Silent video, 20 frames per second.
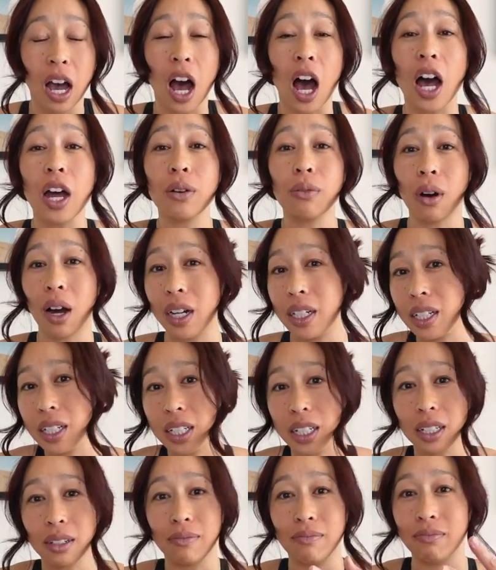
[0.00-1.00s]

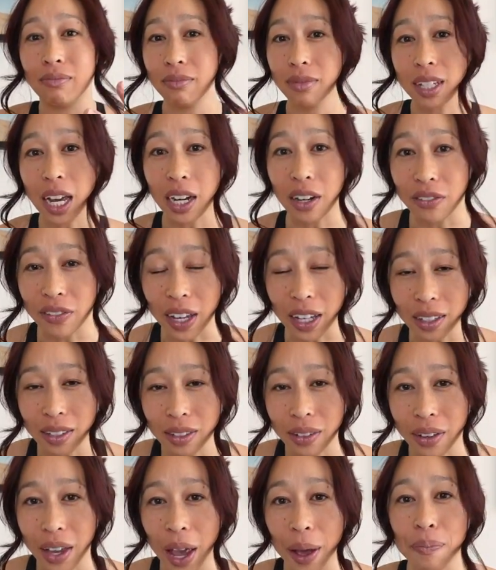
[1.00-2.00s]
unwanted side effects,
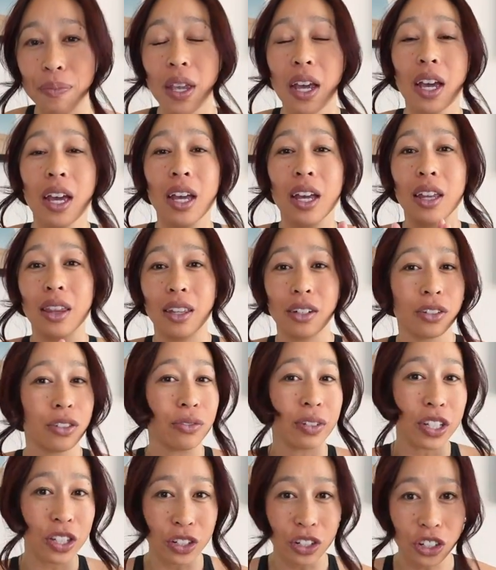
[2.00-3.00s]
okay? There's
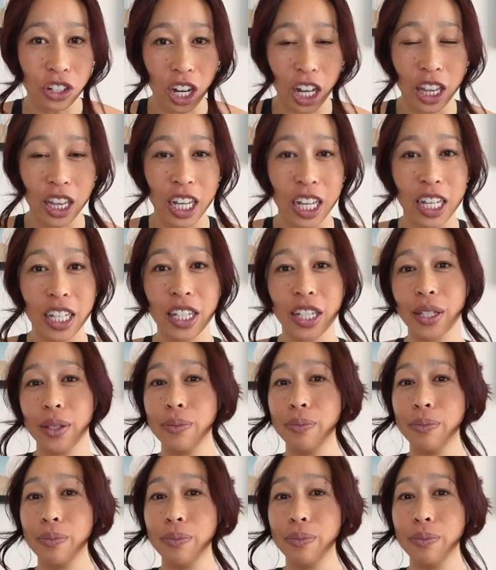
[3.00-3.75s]
research on this.